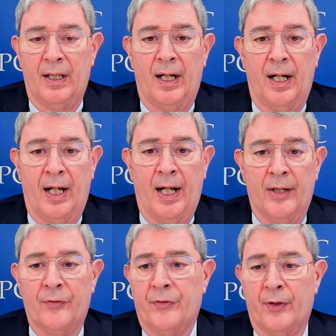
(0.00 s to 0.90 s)

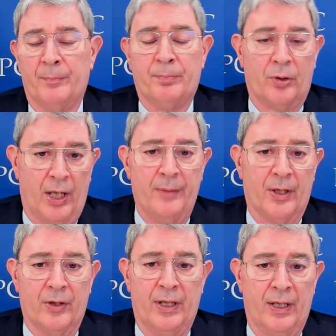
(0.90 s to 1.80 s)
as the
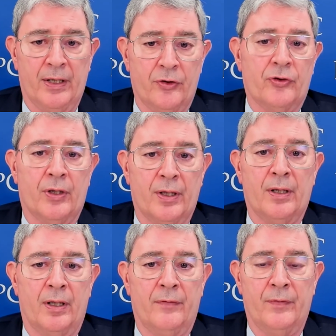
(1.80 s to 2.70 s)
primary engine
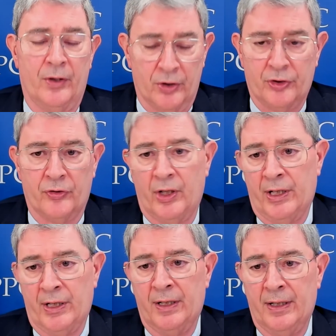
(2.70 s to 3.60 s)
of
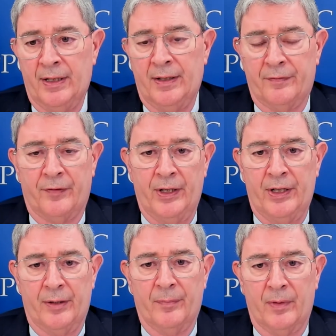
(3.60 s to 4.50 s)
nurturing
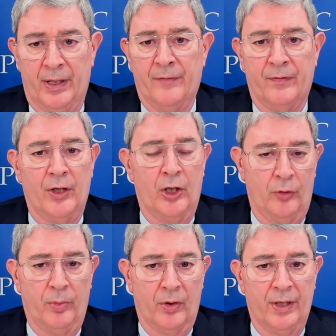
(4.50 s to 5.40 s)
freedom lived
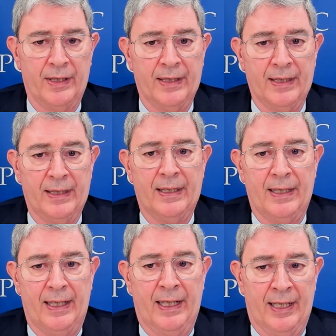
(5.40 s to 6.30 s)
nobly
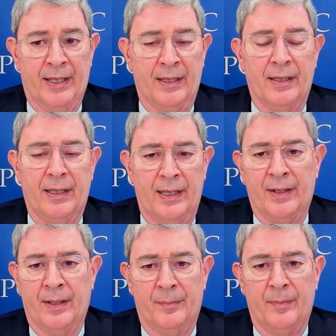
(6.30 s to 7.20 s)
in
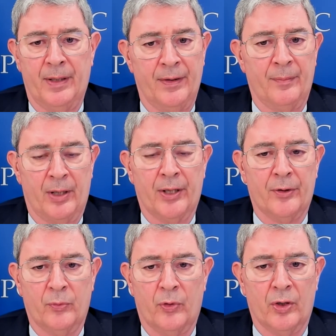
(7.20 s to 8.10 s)
the
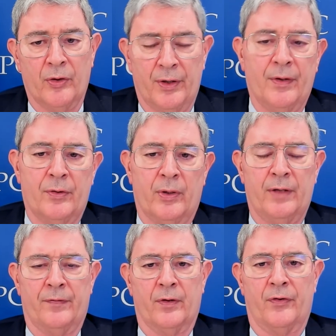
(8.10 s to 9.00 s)
modern world, in the
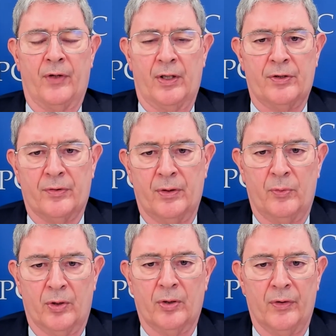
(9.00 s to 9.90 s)
21st century
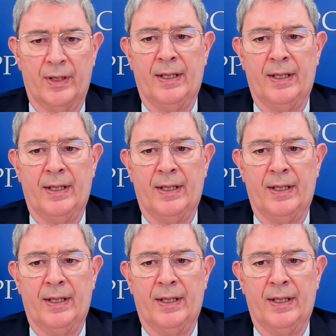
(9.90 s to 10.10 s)
world.